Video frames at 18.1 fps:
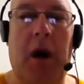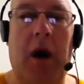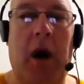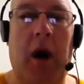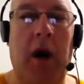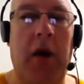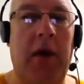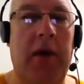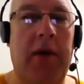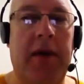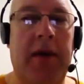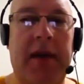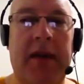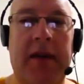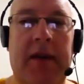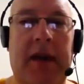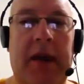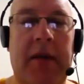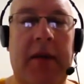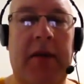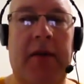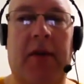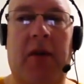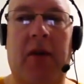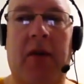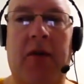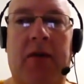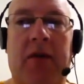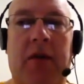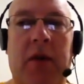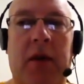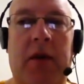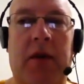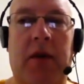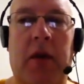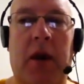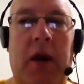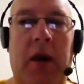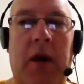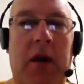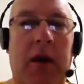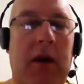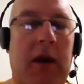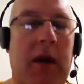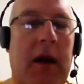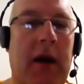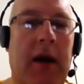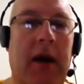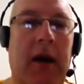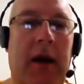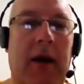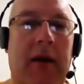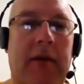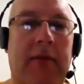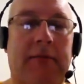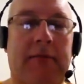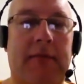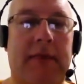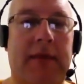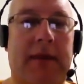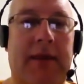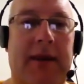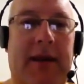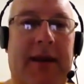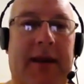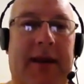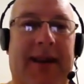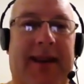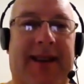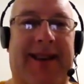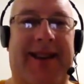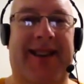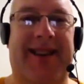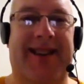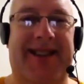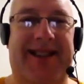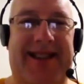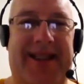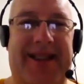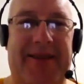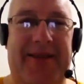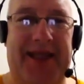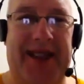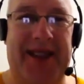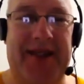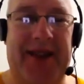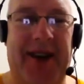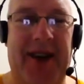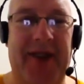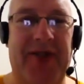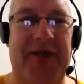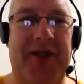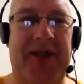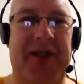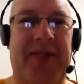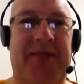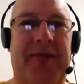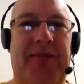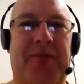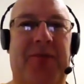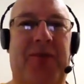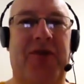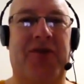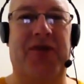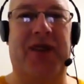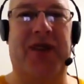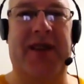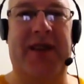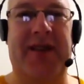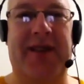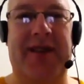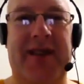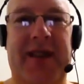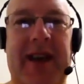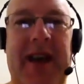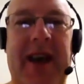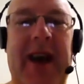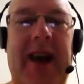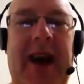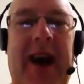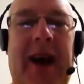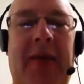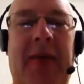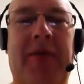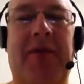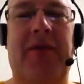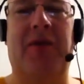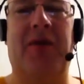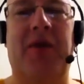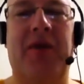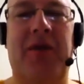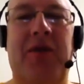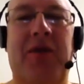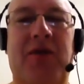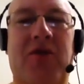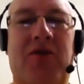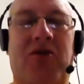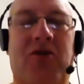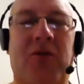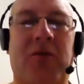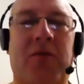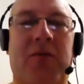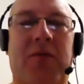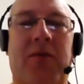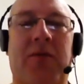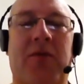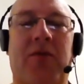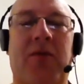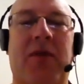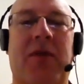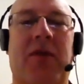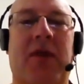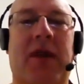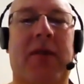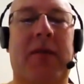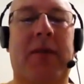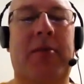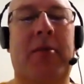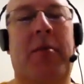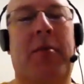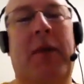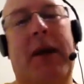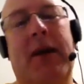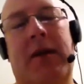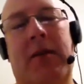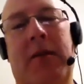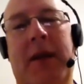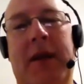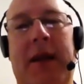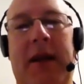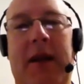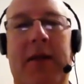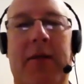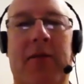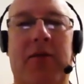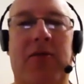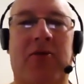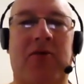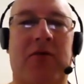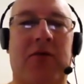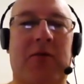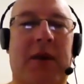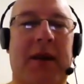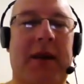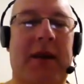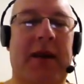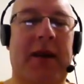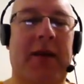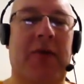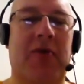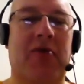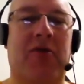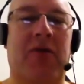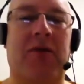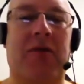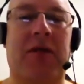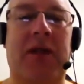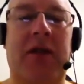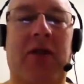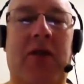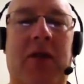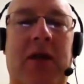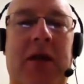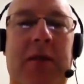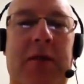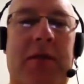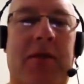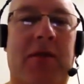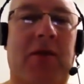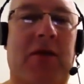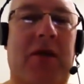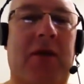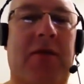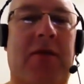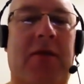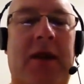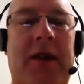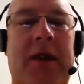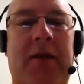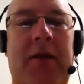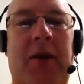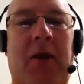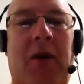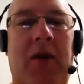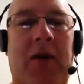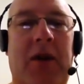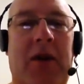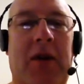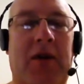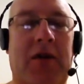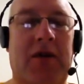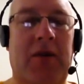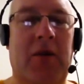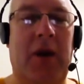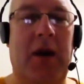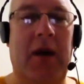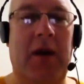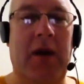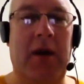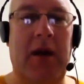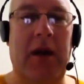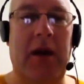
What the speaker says: Other things that I'm involved with, well, seems to have 100 different projects. I'm also on YouTube to redirect people back to my Dailymotion video clips, so you can find me on there as well.